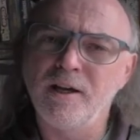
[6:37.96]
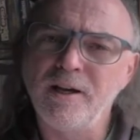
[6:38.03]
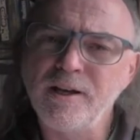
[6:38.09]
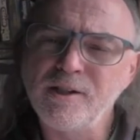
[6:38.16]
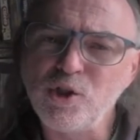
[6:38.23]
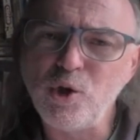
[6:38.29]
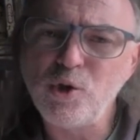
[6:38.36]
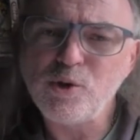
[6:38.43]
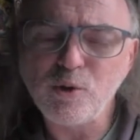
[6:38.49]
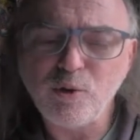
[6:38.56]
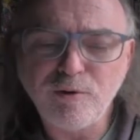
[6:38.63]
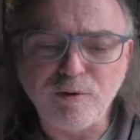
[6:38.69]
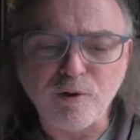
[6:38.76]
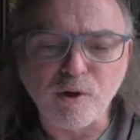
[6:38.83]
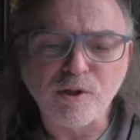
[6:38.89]
It's useful
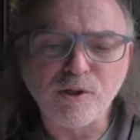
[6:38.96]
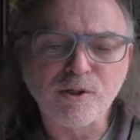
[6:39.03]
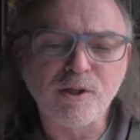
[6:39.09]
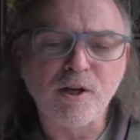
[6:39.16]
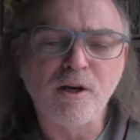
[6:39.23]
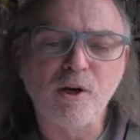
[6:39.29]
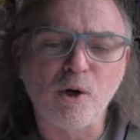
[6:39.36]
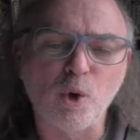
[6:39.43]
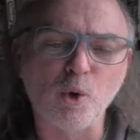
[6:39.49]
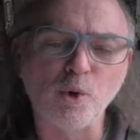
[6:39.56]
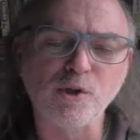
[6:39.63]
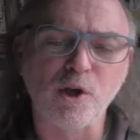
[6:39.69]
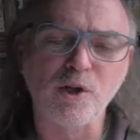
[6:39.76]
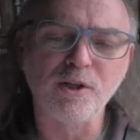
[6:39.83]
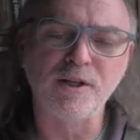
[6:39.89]
for us
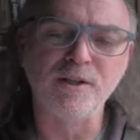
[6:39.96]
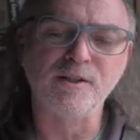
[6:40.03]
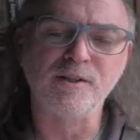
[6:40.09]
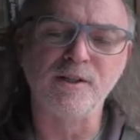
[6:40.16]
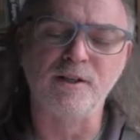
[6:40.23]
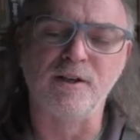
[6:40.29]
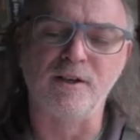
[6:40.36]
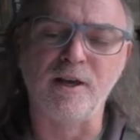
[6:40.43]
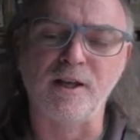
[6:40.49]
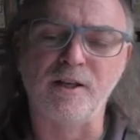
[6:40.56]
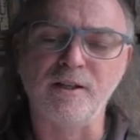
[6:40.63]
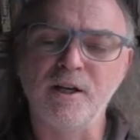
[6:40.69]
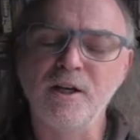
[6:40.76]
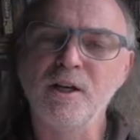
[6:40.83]
also to consider that